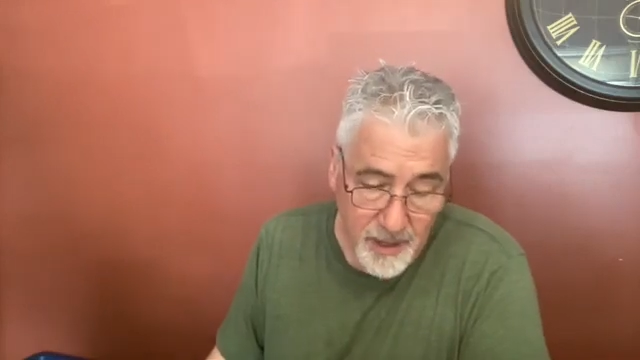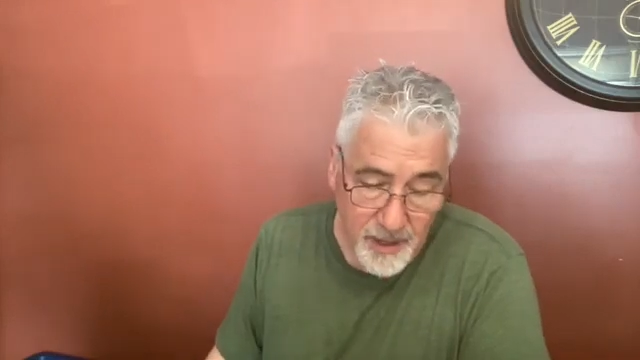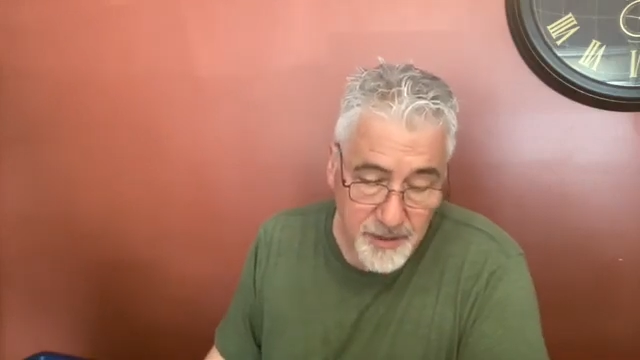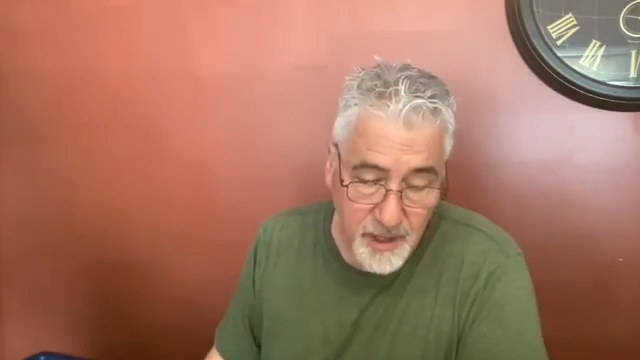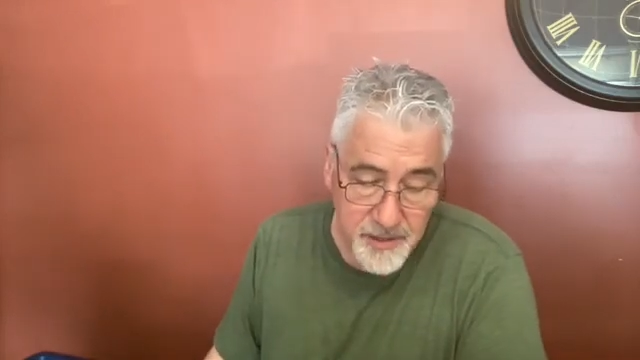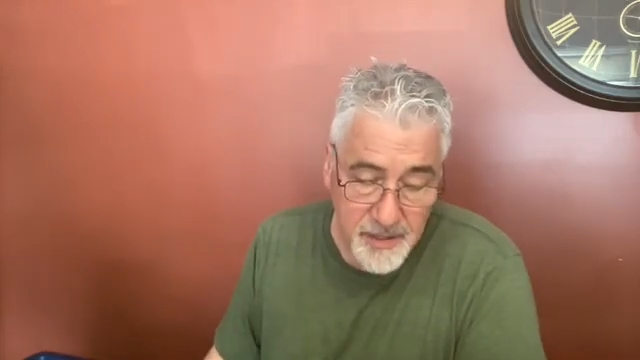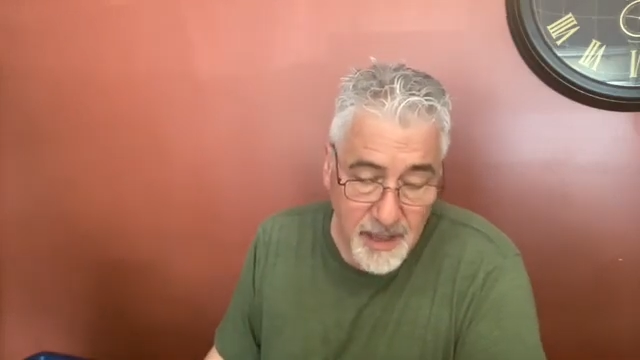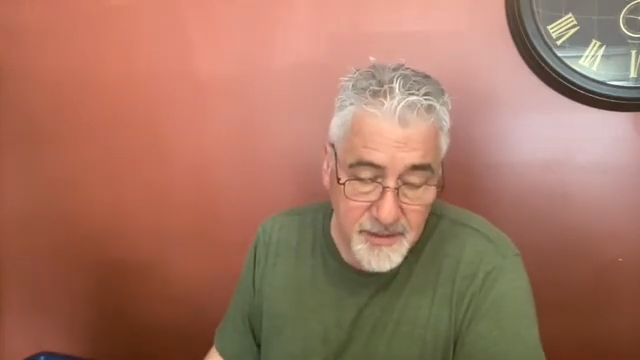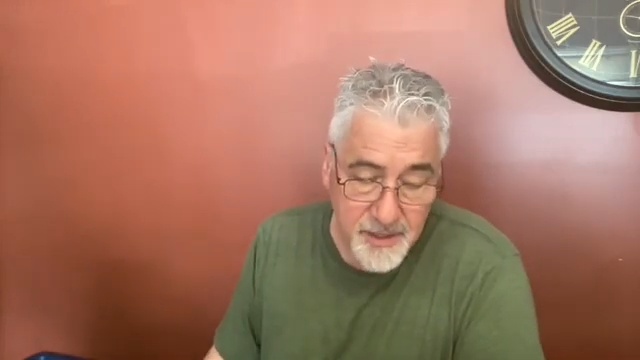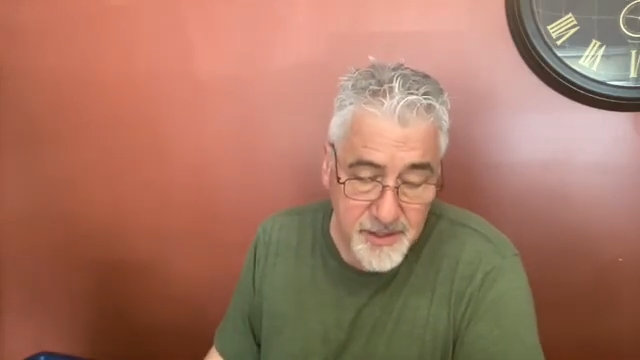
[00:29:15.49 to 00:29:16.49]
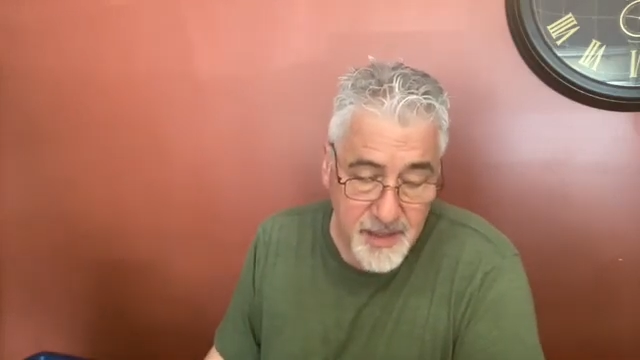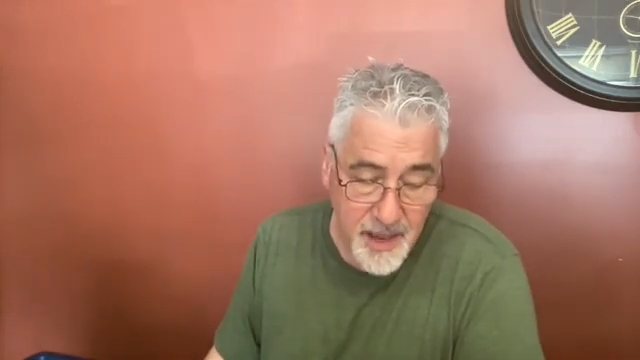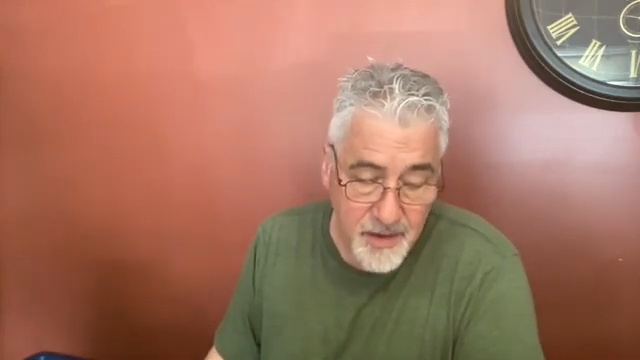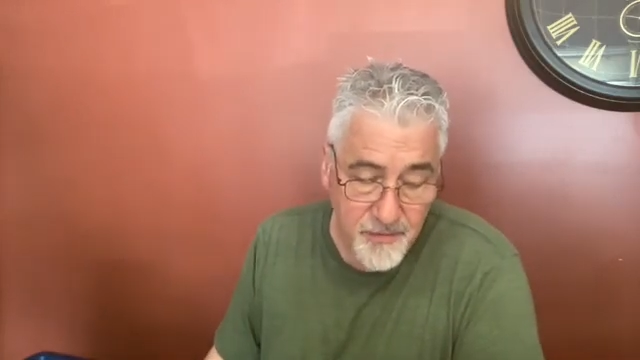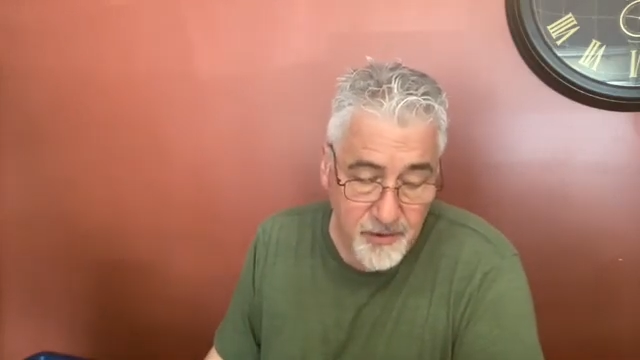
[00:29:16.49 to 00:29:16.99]
it does not
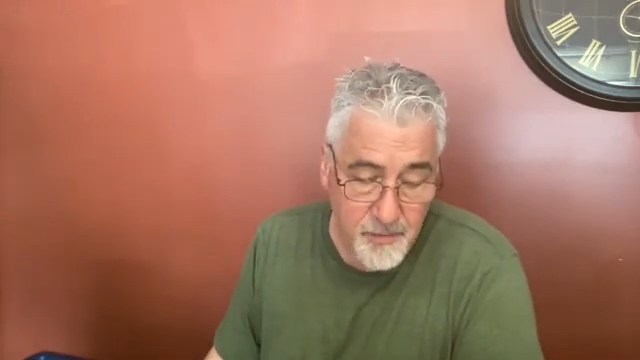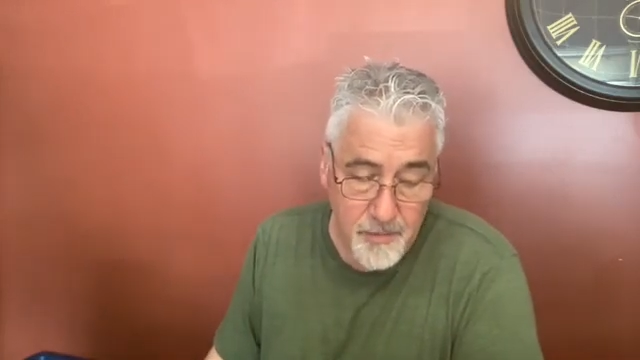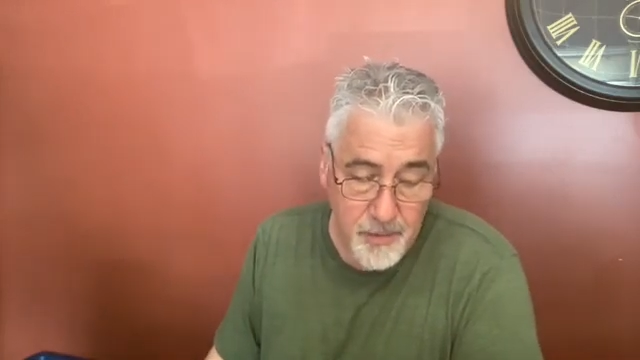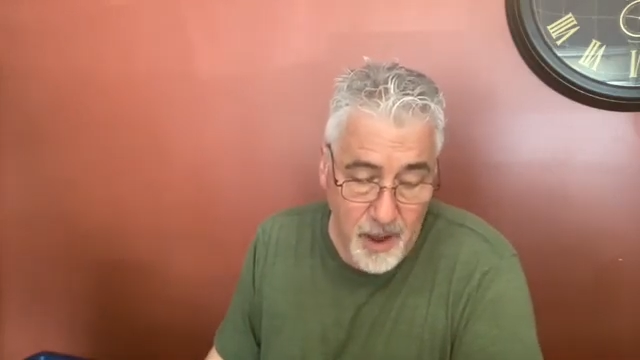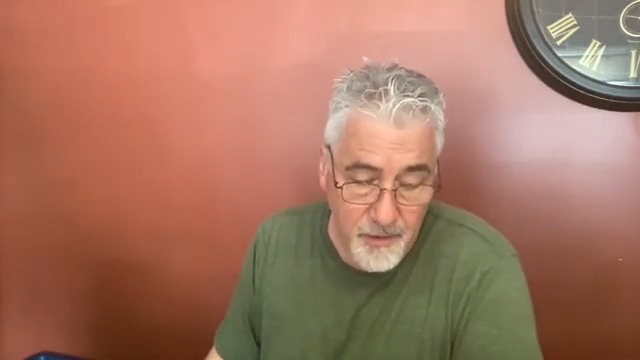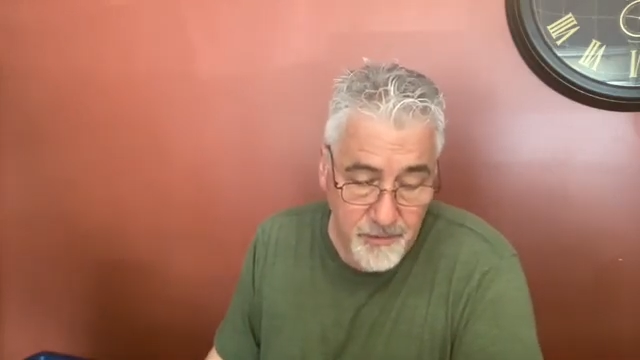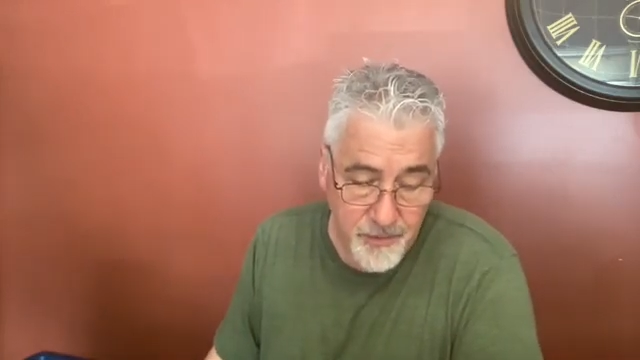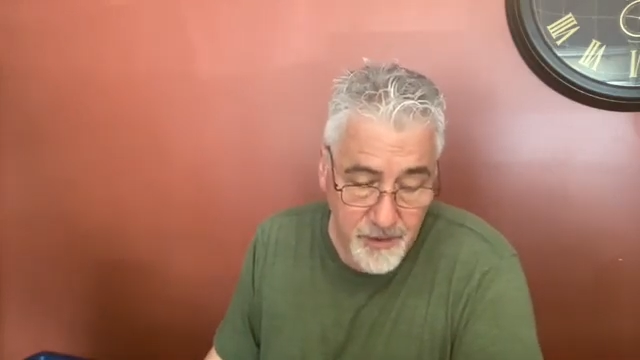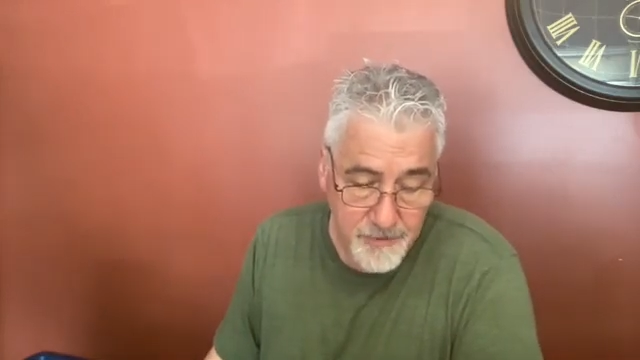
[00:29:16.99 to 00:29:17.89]
descend from above.